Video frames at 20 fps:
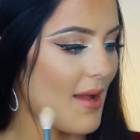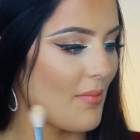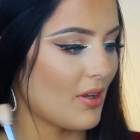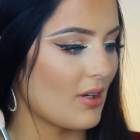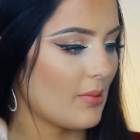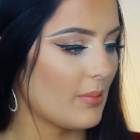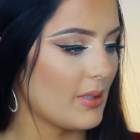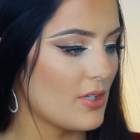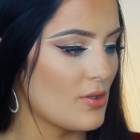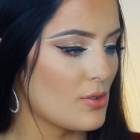I'm
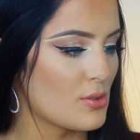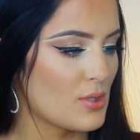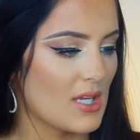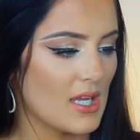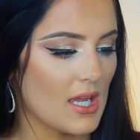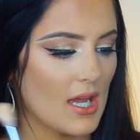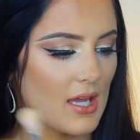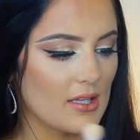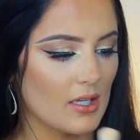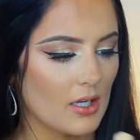going to be
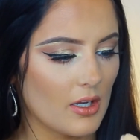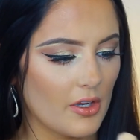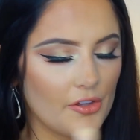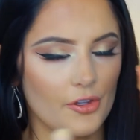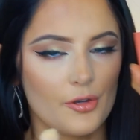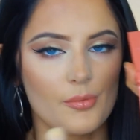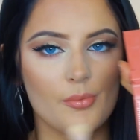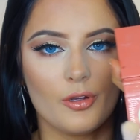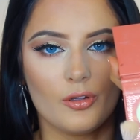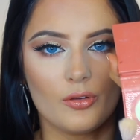using the
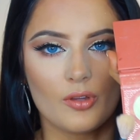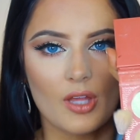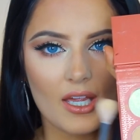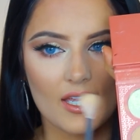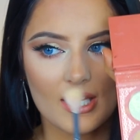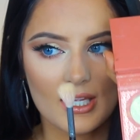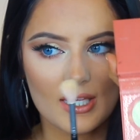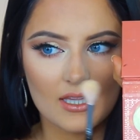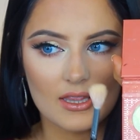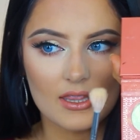color
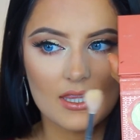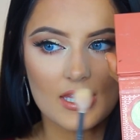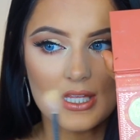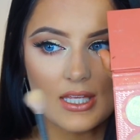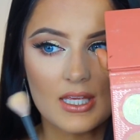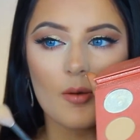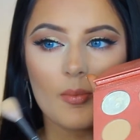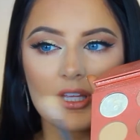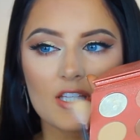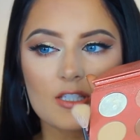Moonlight in
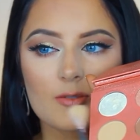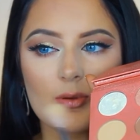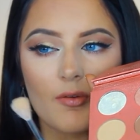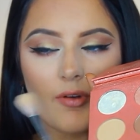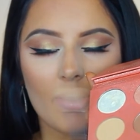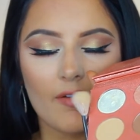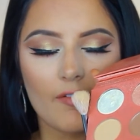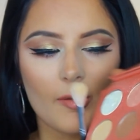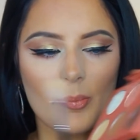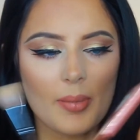the, it's my
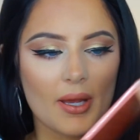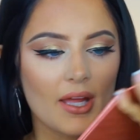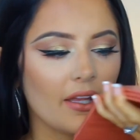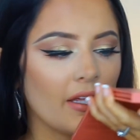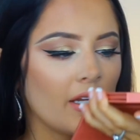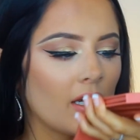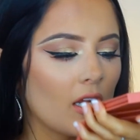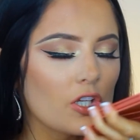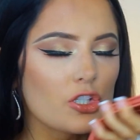rayeraye palette.